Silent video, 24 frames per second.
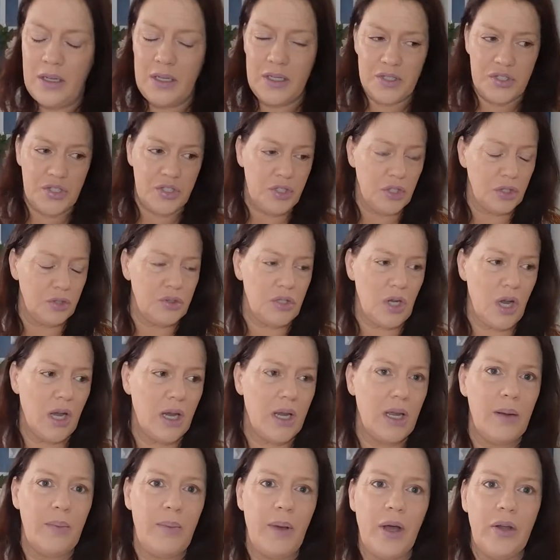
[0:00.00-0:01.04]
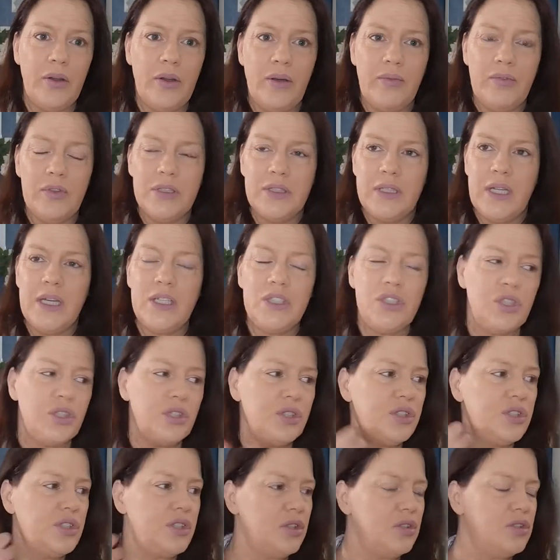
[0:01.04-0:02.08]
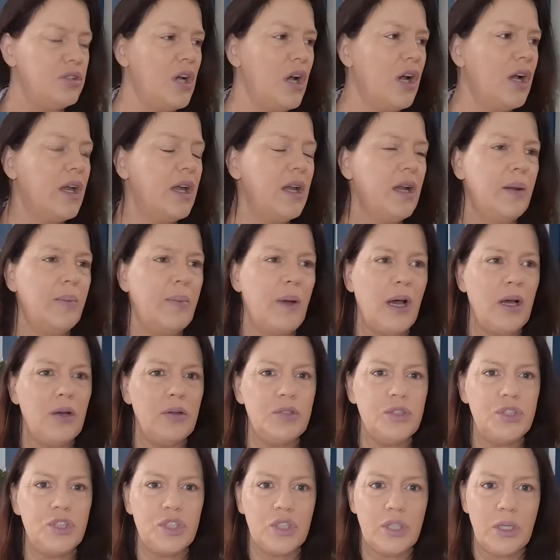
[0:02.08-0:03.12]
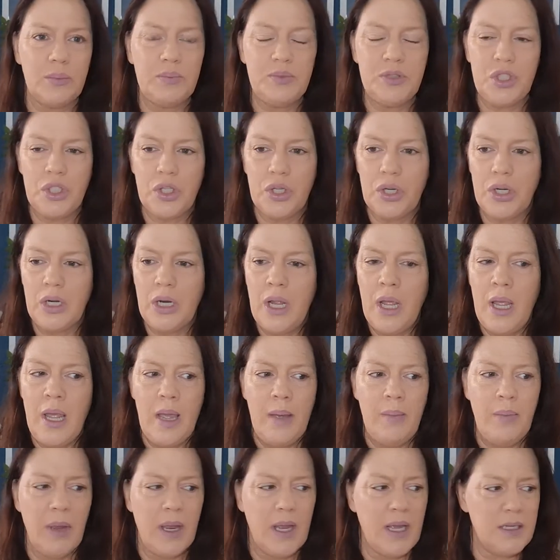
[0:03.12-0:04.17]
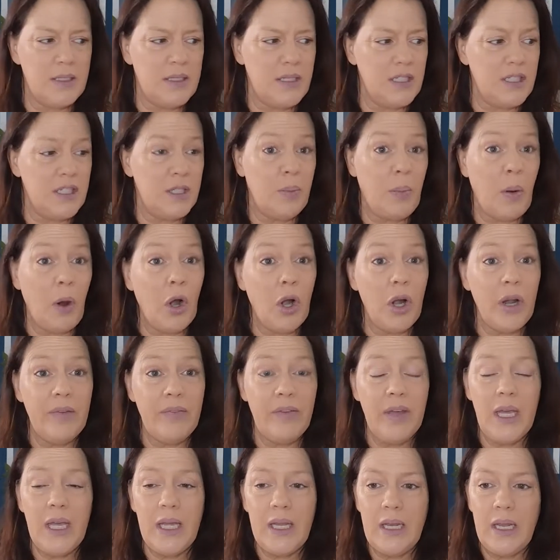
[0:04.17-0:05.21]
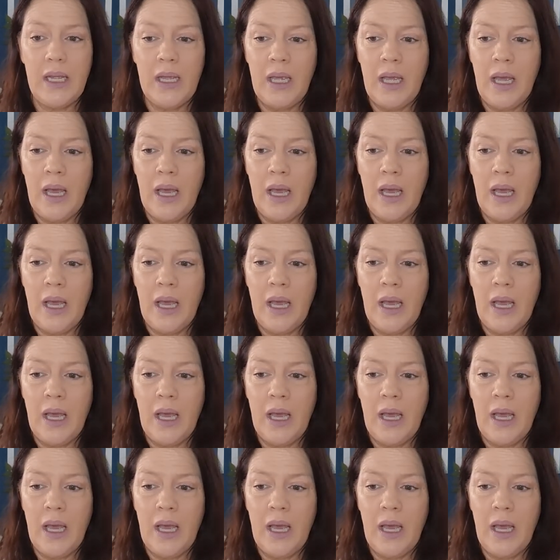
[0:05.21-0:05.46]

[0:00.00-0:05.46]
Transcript: still talking about Neville's lecture, still talking about scripture because it's part of it,